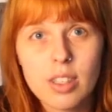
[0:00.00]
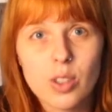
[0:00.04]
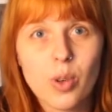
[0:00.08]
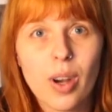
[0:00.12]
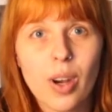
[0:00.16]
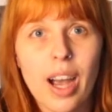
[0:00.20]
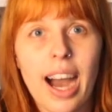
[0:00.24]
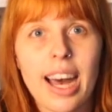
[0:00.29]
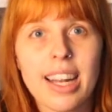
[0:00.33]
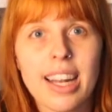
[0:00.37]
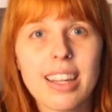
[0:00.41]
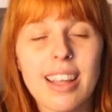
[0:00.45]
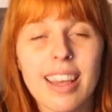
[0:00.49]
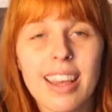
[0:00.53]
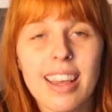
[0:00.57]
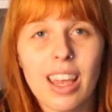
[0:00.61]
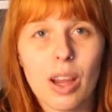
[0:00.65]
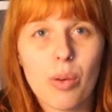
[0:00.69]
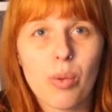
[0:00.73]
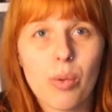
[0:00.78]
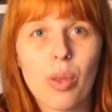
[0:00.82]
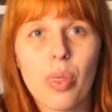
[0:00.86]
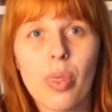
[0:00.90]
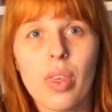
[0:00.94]
You can't like
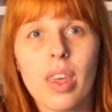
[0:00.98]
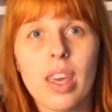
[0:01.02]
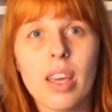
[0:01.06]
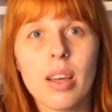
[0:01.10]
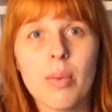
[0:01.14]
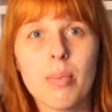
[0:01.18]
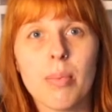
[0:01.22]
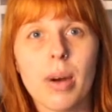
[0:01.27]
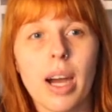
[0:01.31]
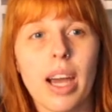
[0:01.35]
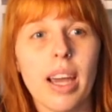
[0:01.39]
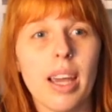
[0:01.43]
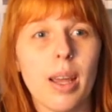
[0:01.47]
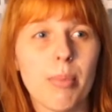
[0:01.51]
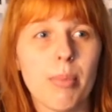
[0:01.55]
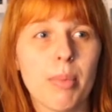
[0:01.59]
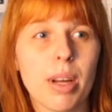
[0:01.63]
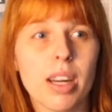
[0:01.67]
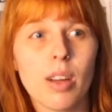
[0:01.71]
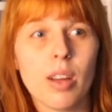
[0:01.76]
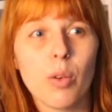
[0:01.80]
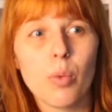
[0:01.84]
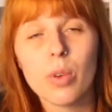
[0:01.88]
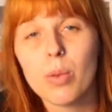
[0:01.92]
everything. My
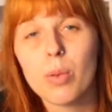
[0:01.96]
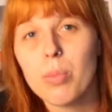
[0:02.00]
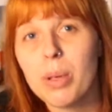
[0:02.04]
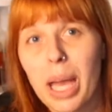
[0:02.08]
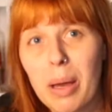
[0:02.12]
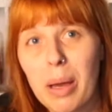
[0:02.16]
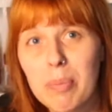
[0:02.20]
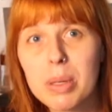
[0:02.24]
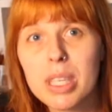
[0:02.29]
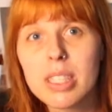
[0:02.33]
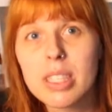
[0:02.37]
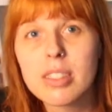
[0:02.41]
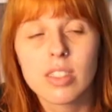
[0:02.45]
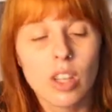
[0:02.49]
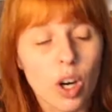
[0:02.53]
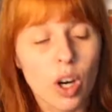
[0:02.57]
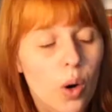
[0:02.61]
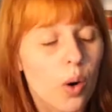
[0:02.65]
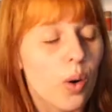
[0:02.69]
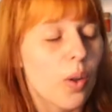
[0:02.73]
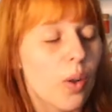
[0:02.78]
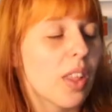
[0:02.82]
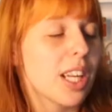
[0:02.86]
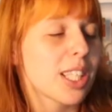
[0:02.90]
money will be happy,
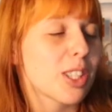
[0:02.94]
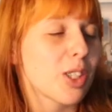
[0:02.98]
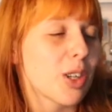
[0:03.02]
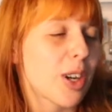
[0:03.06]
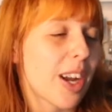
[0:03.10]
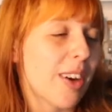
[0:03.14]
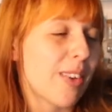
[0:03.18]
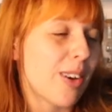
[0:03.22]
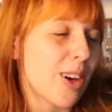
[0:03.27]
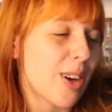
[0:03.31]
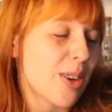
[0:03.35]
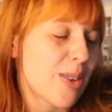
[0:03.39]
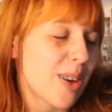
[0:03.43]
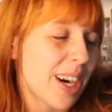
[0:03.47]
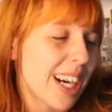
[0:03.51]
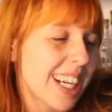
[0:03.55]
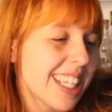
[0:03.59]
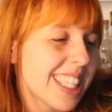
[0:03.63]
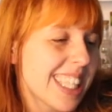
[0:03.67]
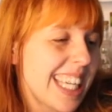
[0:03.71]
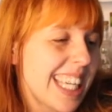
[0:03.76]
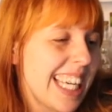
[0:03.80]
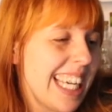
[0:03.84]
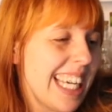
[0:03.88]
so that's okay. All
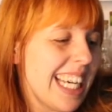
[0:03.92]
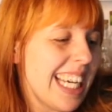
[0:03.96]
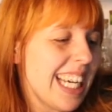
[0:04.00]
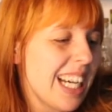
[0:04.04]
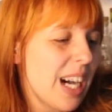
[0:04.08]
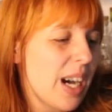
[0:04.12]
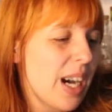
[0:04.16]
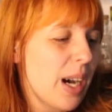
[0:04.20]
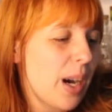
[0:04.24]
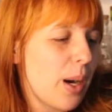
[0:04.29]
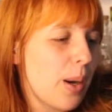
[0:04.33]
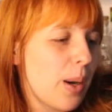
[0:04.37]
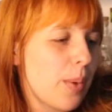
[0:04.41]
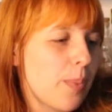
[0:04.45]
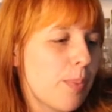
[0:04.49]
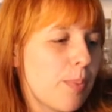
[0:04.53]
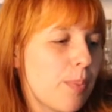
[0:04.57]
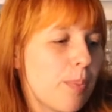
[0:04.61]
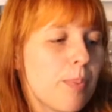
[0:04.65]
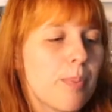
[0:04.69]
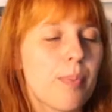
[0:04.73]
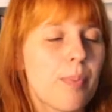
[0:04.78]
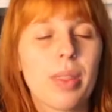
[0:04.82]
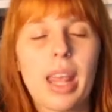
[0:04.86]
right.
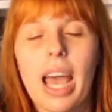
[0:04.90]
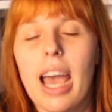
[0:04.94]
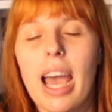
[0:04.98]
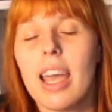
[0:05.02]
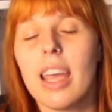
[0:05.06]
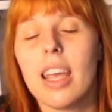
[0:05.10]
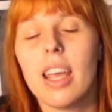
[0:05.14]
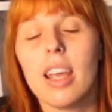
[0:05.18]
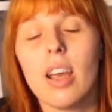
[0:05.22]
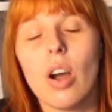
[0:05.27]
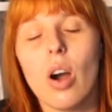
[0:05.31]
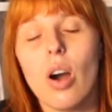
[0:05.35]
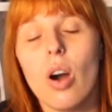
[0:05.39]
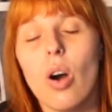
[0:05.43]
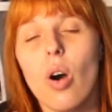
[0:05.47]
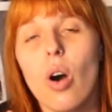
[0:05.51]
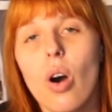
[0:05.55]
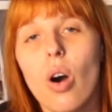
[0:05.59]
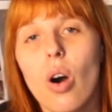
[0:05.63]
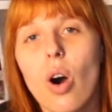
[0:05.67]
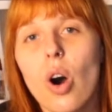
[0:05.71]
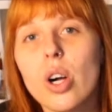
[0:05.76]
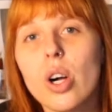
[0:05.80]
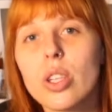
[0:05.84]
I
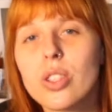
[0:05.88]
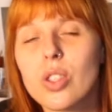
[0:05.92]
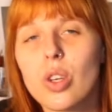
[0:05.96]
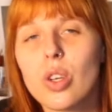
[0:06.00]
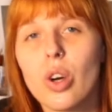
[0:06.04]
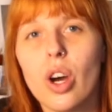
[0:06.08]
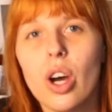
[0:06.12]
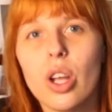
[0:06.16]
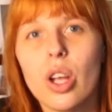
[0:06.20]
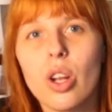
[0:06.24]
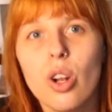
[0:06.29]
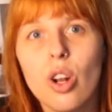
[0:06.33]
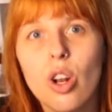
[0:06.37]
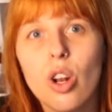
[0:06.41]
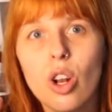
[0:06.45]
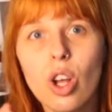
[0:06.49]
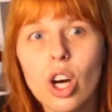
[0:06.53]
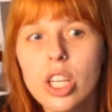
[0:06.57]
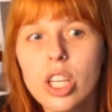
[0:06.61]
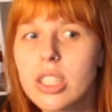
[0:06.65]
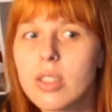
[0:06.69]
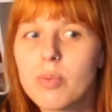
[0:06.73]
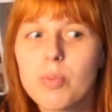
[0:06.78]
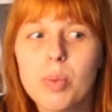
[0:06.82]
also heard a
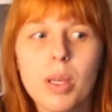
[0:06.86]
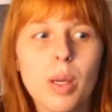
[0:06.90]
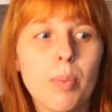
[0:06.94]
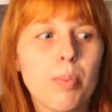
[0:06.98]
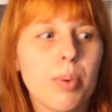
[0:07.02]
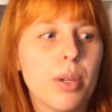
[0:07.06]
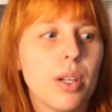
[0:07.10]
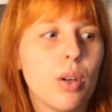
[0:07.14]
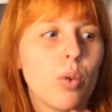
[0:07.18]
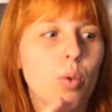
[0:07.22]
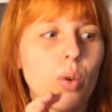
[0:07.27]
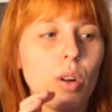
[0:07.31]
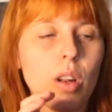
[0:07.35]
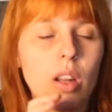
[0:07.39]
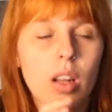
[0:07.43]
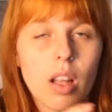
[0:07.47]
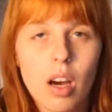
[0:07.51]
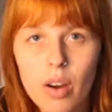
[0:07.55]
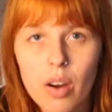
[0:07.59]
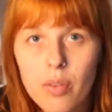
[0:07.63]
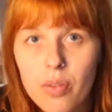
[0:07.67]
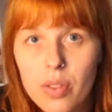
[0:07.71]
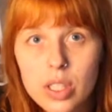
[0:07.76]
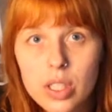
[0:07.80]
lot of people who
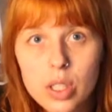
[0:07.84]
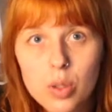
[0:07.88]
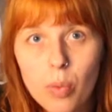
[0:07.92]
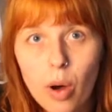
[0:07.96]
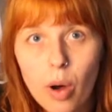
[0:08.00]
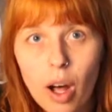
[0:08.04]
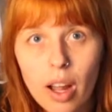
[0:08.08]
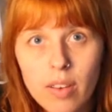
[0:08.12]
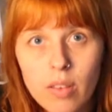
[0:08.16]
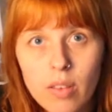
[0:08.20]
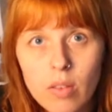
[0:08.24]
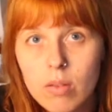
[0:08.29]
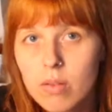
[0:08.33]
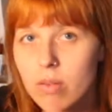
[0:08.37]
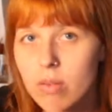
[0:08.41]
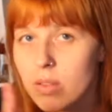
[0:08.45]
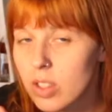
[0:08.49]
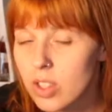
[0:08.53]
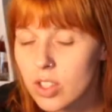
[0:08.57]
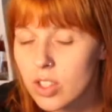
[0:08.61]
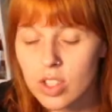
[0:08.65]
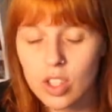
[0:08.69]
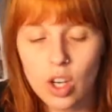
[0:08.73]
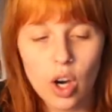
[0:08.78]
love this one.
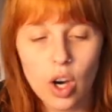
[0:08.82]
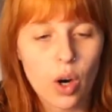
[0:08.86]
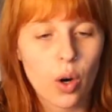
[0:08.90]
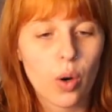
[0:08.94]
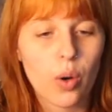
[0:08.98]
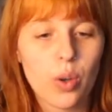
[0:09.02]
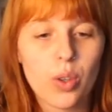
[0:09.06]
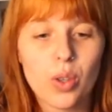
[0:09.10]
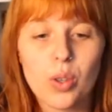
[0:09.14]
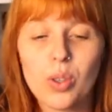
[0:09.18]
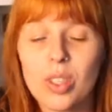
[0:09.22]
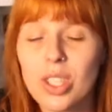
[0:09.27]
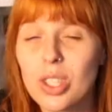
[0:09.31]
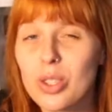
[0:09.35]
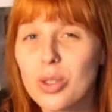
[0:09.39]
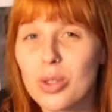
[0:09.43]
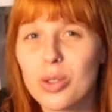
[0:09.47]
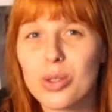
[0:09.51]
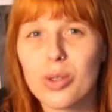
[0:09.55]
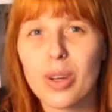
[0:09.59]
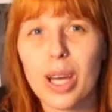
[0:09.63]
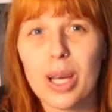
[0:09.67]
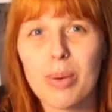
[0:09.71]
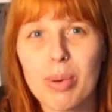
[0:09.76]
So you need to
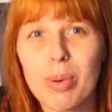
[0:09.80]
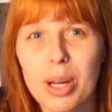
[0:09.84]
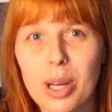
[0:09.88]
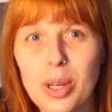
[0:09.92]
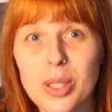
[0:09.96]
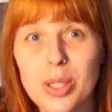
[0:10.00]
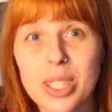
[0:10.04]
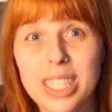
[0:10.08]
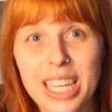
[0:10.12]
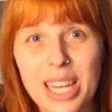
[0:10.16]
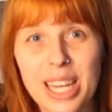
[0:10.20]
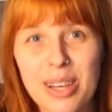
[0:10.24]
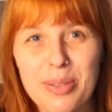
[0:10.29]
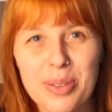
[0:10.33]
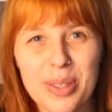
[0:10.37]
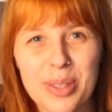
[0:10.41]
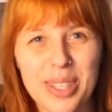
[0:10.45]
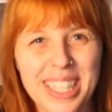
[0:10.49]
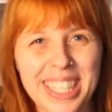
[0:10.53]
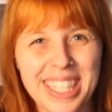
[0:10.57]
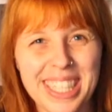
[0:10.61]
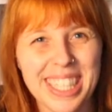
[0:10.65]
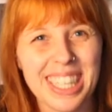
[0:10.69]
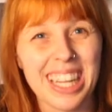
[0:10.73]
try it by
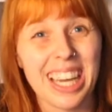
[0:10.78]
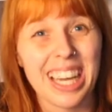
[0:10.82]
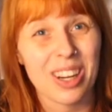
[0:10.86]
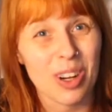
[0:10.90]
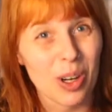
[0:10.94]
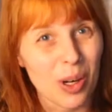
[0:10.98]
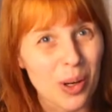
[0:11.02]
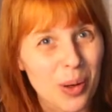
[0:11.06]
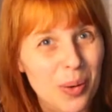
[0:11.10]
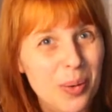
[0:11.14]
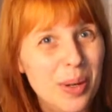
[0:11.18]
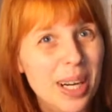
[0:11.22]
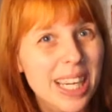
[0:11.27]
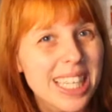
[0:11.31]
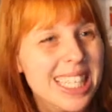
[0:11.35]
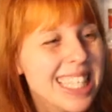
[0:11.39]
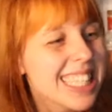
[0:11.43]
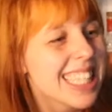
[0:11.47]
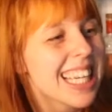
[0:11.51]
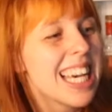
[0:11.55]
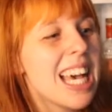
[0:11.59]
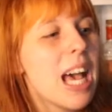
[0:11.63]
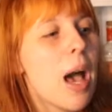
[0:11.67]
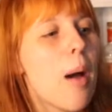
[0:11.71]
yourself, like
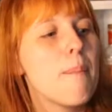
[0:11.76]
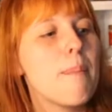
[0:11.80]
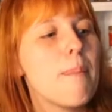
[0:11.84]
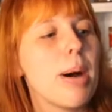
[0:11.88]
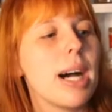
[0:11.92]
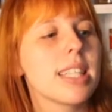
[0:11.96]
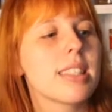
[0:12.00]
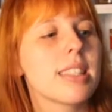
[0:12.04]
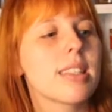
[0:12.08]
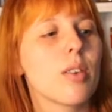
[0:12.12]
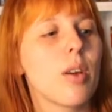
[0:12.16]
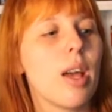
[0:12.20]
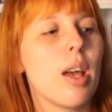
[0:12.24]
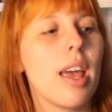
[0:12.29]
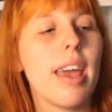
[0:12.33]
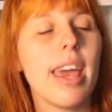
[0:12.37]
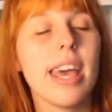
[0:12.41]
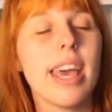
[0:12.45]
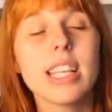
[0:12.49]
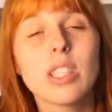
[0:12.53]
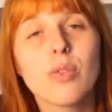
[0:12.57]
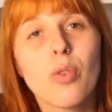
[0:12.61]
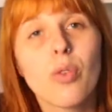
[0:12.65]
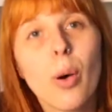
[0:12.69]
always. But
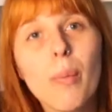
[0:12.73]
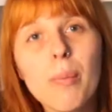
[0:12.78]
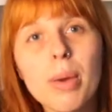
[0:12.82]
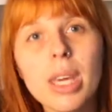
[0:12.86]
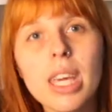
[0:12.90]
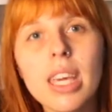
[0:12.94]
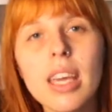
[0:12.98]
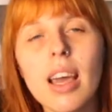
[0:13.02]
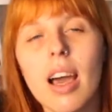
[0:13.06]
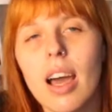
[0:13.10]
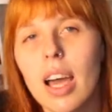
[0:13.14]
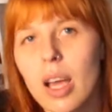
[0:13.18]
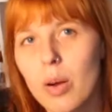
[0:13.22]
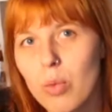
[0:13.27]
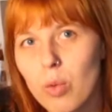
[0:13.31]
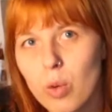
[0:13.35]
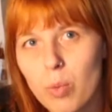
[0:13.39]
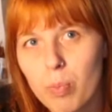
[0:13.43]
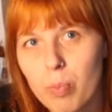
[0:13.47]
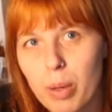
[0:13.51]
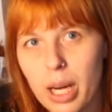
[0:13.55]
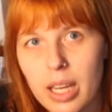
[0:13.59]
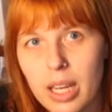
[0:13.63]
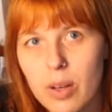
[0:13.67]
as for me, I
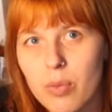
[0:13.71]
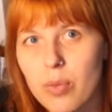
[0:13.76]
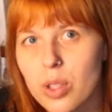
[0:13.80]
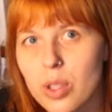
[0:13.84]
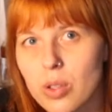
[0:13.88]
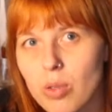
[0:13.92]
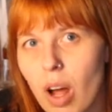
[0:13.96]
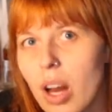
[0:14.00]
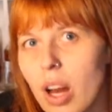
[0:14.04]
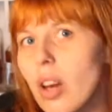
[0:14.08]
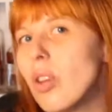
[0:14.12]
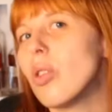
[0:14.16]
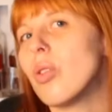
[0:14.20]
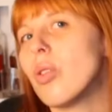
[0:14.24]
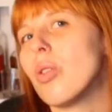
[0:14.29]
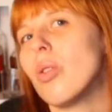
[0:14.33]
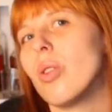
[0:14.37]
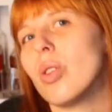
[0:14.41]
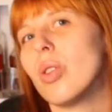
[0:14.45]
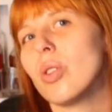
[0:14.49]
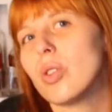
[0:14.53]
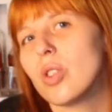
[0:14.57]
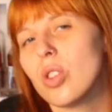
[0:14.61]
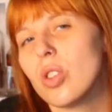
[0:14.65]
wouldn't buy it for 200
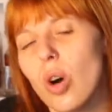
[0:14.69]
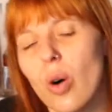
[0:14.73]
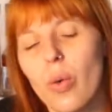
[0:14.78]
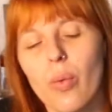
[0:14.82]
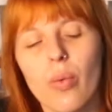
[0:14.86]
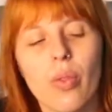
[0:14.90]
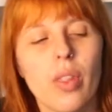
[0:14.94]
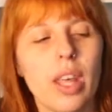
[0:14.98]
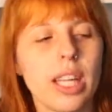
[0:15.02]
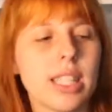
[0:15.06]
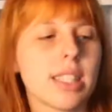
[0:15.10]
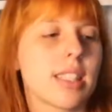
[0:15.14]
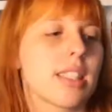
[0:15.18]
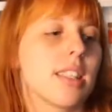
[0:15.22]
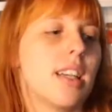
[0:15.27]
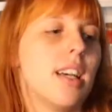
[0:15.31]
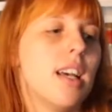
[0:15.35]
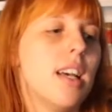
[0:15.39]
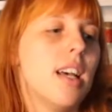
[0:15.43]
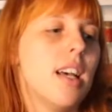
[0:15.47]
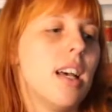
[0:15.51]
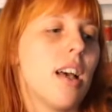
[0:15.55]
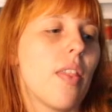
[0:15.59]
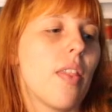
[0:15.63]
euros. So that's
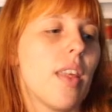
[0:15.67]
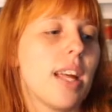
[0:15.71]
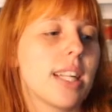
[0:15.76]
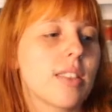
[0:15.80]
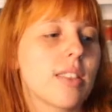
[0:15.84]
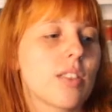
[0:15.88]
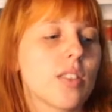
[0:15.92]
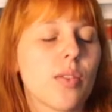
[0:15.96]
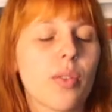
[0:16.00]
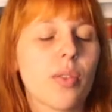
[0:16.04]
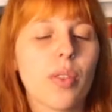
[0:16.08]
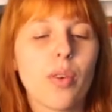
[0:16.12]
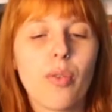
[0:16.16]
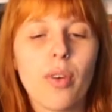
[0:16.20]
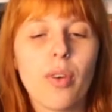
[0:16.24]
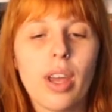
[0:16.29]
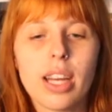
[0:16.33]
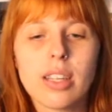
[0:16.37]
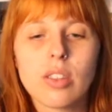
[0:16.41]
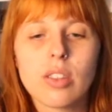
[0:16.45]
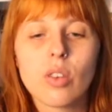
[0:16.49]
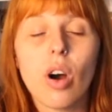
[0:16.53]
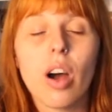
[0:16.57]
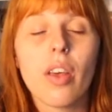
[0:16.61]
the
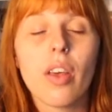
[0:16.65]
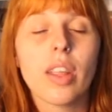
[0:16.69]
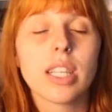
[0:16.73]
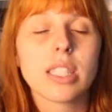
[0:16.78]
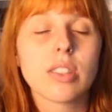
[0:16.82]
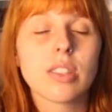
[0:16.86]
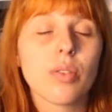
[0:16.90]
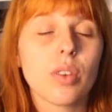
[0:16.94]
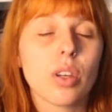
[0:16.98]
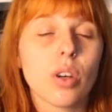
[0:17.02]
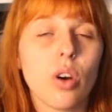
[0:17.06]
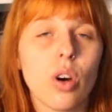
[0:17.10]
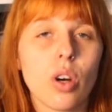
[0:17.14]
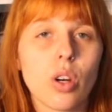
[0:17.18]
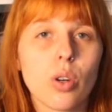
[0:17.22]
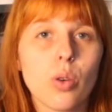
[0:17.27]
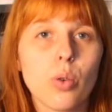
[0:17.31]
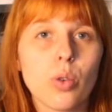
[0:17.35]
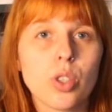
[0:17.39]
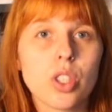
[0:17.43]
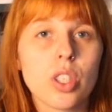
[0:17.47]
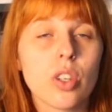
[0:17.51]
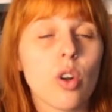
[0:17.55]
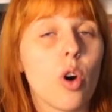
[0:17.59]
fact, or that's the
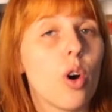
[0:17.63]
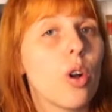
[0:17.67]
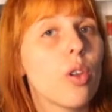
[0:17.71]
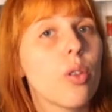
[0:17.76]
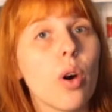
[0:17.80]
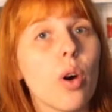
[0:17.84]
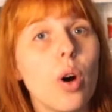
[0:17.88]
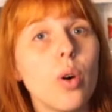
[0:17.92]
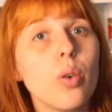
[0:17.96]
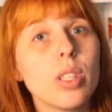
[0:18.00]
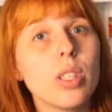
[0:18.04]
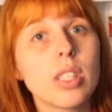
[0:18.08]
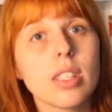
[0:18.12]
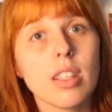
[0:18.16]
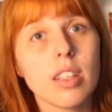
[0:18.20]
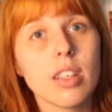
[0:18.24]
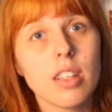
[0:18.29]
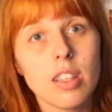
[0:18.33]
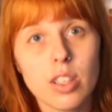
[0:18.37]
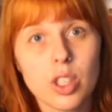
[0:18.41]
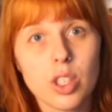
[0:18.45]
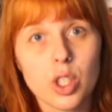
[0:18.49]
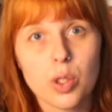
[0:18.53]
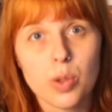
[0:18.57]
conclusion, although it's a
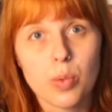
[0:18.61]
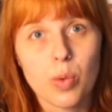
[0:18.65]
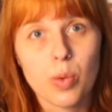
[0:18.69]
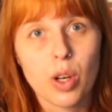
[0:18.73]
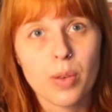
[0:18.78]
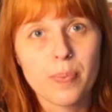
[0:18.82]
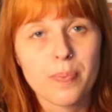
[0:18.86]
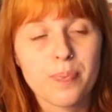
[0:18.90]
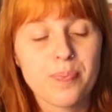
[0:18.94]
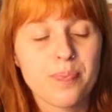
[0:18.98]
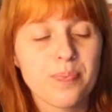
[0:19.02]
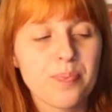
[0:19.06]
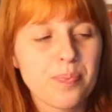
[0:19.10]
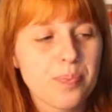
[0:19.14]
delicious one.